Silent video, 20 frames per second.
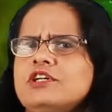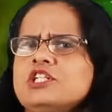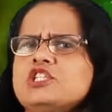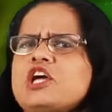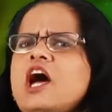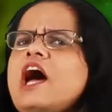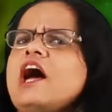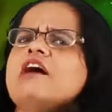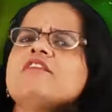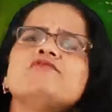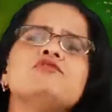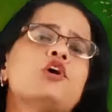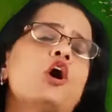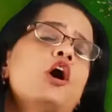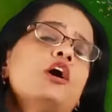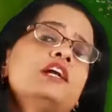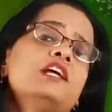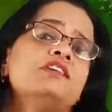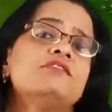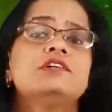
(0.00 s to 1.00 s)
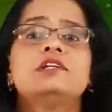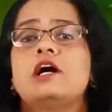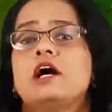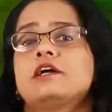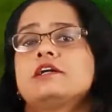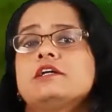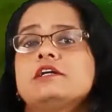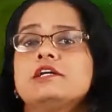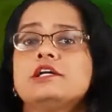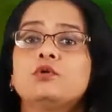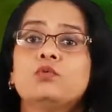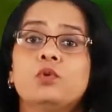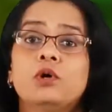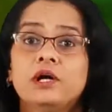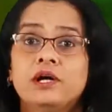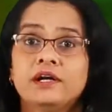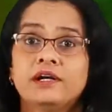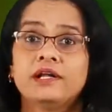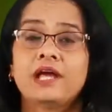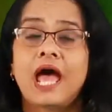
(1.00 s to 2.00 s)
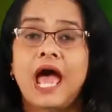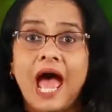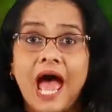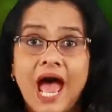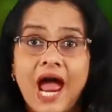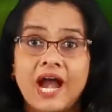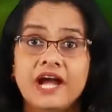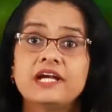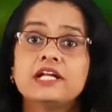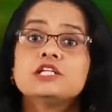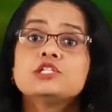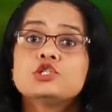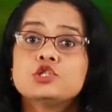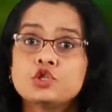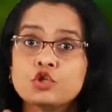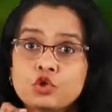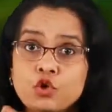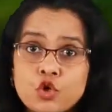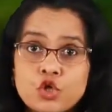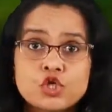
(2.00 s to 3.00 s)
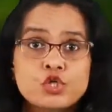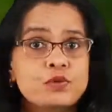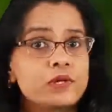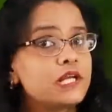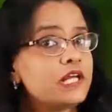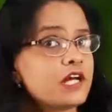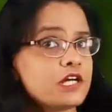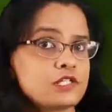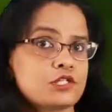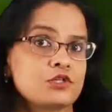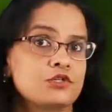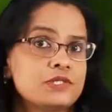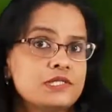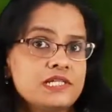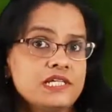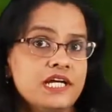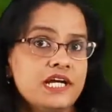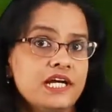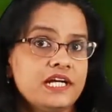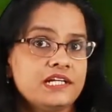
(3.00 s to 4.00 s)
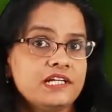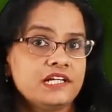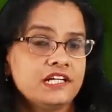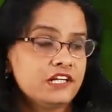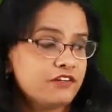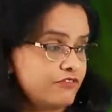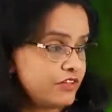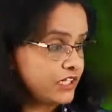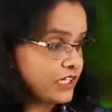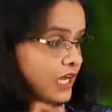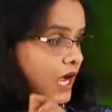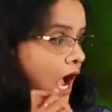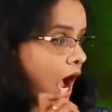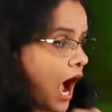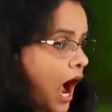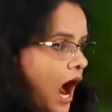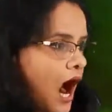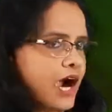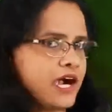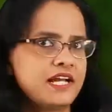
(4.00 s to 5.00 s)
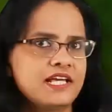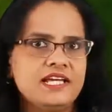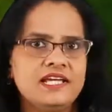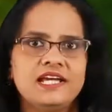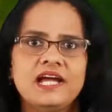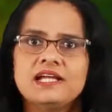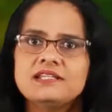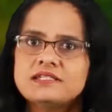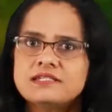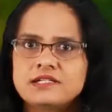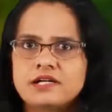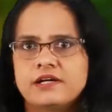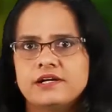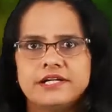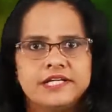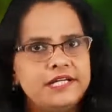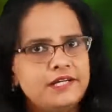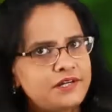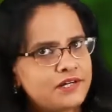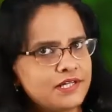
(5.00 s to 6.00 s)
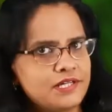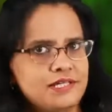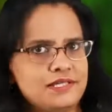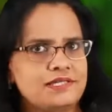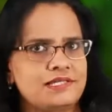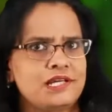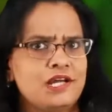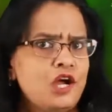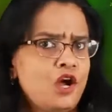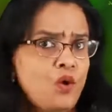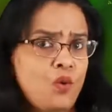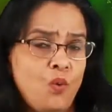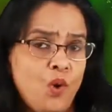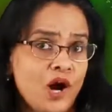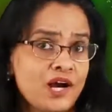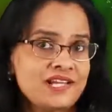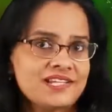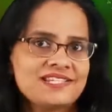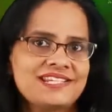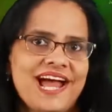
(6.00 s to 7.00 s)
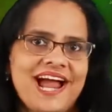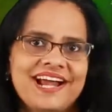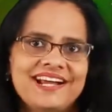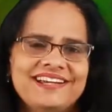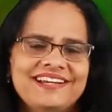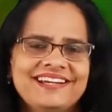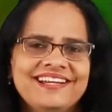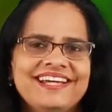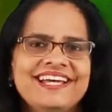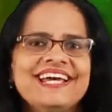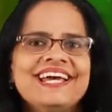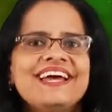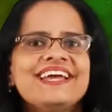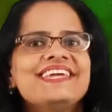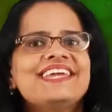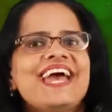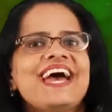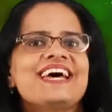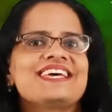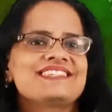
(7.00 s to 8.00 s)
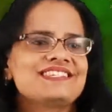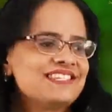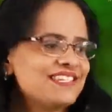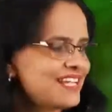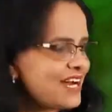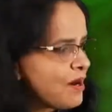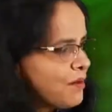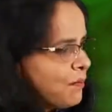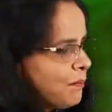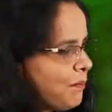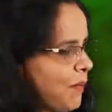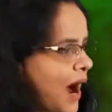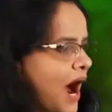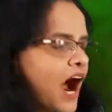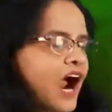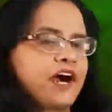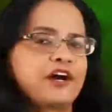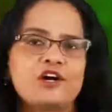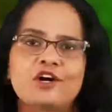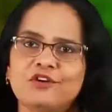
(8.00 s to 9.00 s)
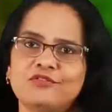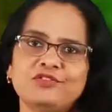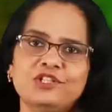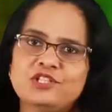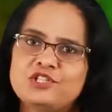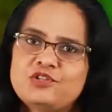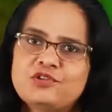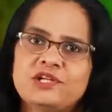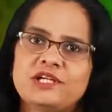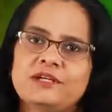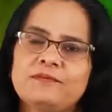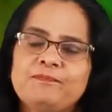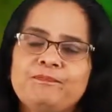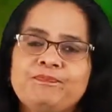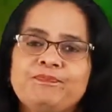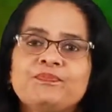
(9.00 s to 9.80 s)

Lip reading: which I have not even uttered a word and is usually associated with the hardy and sturdy trees. What is that? Yes, the bark of the tree.